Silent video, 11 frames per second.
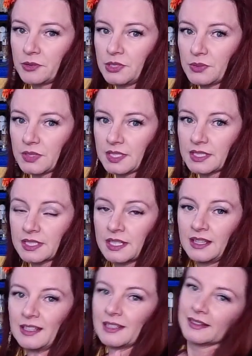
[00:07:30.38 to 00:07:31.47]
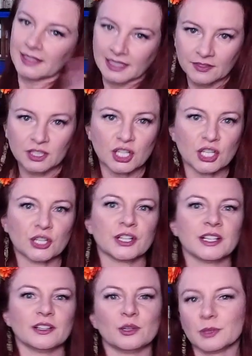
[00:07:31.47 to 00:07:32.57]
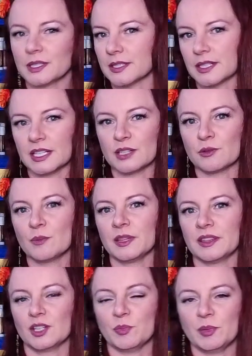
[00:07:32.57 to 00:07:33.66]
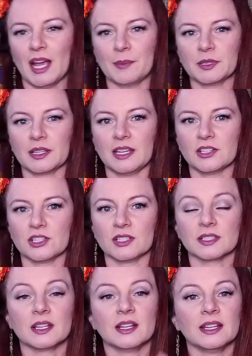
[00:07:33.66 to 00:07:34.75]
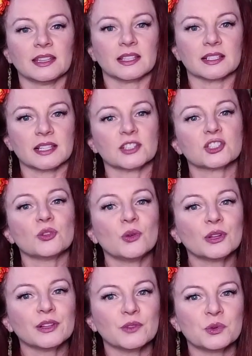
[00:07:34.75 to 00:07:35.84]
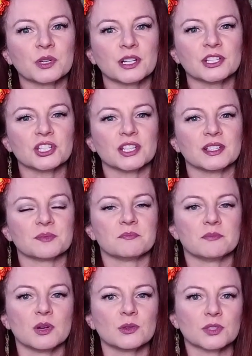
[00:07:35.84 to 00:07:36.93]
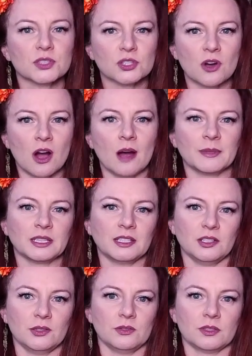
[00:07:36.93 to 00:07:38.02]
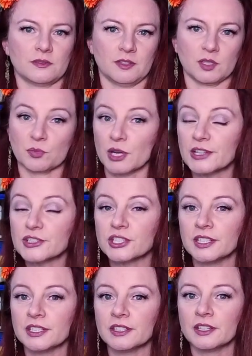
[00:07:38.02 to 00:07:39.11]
uses, even current holistic and aromatherapy applications, the essential oil of orange is most commonly used for depression,